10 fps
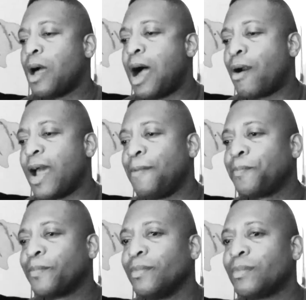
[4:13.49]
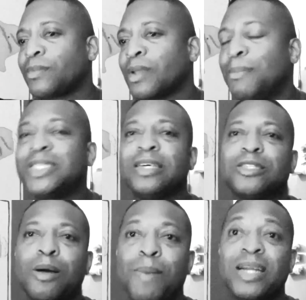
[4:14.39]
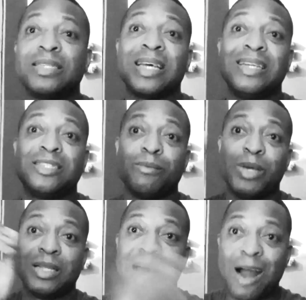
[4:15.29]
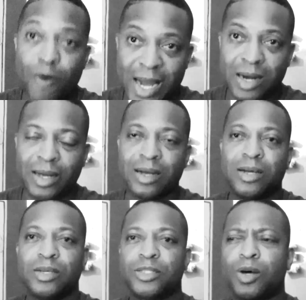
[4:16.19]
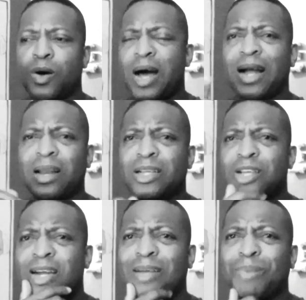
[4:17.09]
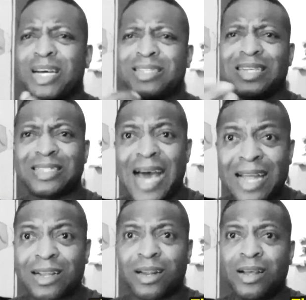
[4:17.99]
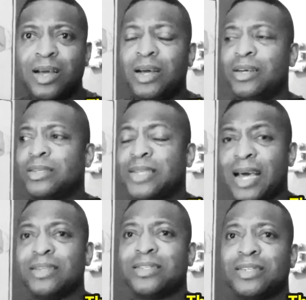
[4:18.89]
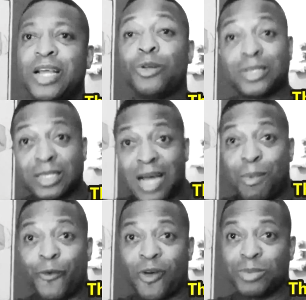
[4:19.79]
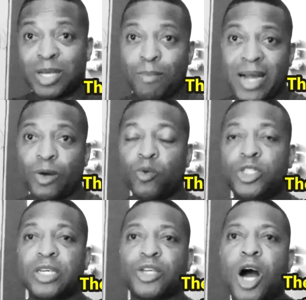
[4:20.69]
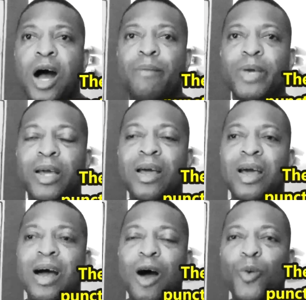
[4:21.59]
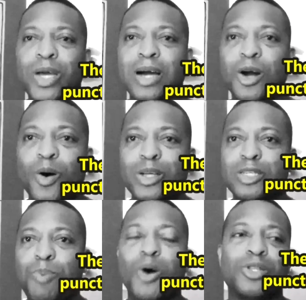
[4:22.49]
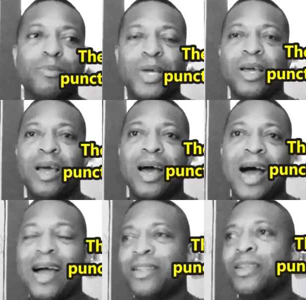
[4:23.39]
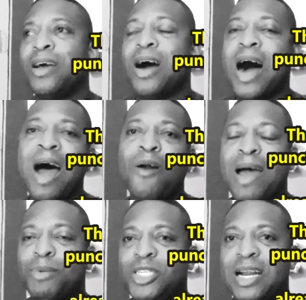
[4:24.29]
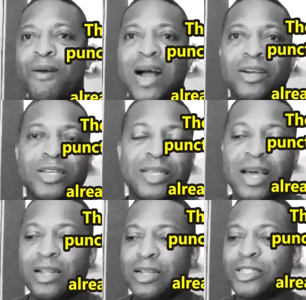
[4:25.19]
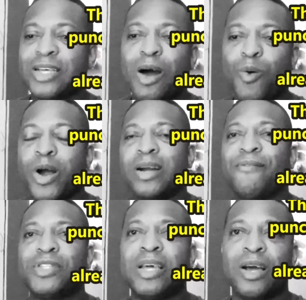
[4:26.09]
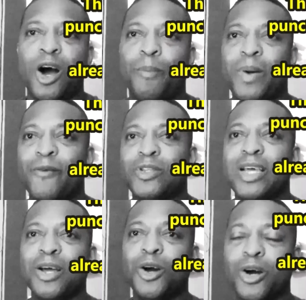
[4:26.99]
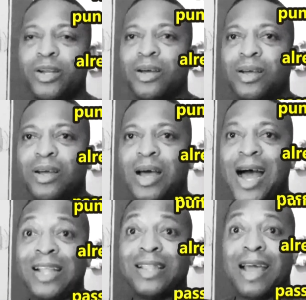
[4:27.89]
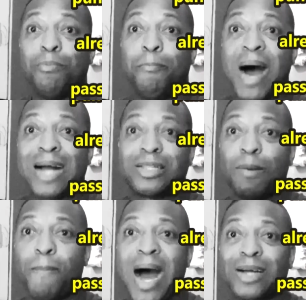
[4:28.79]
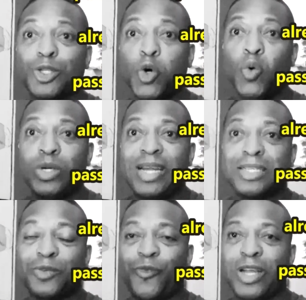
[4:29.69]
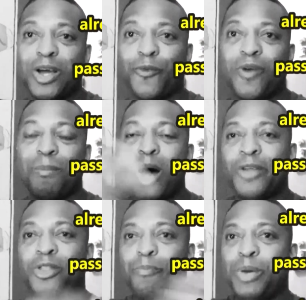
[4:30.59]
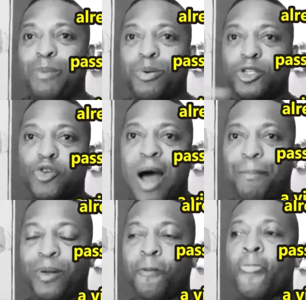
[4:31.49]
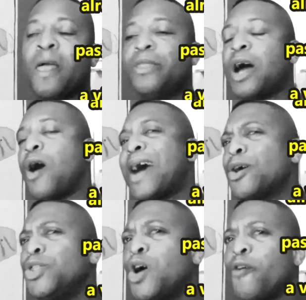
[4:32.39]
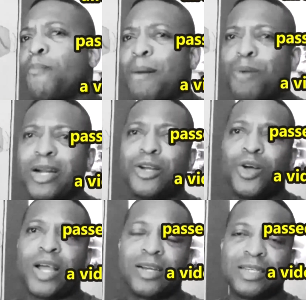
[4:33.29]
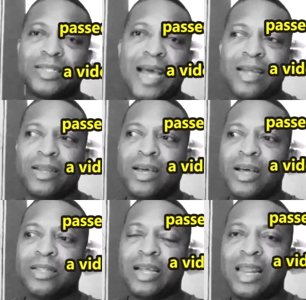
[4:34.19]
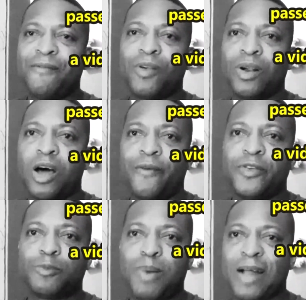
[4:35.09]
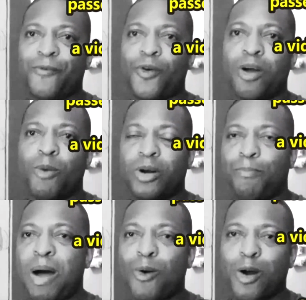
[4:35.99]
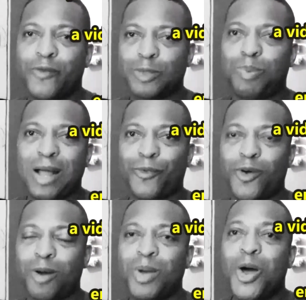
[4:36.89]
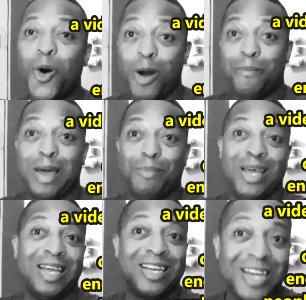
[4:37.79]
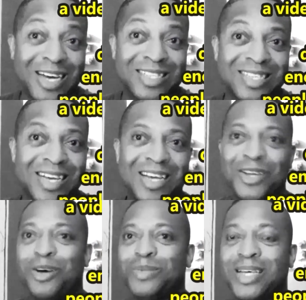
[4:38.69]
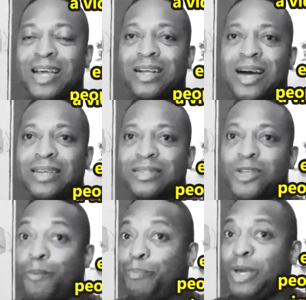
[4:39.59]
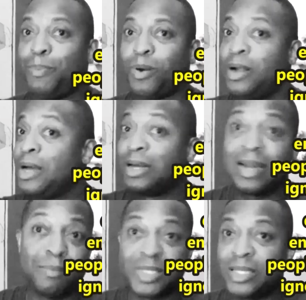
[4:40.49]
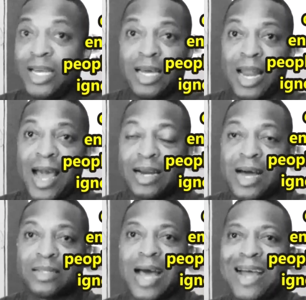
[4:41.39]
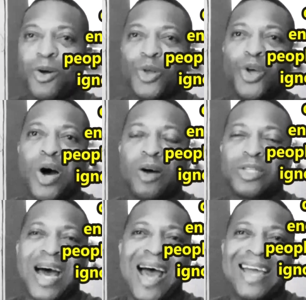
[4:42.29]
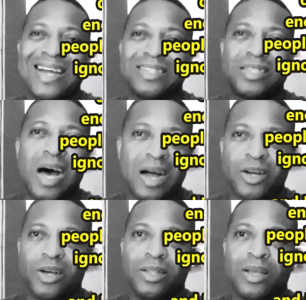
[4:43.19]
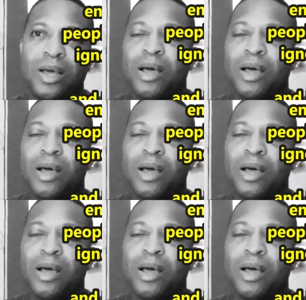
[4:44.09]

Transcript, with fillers: Alright. message somebody sent it to me directly. So I clicked on it because the title says, now this is coming from somebody who just called me a week ago and spoke to me and, alright, my general, now say, now say a word, everything up, everything good. And then back to back to this video from other people drop. Now, I don't know if my brother don't understand the level of his platform or the power of his platform, or maybe he does. You know what I'm saying? Because some people, them sneaky like that, I don't know how to hide and talk nothing.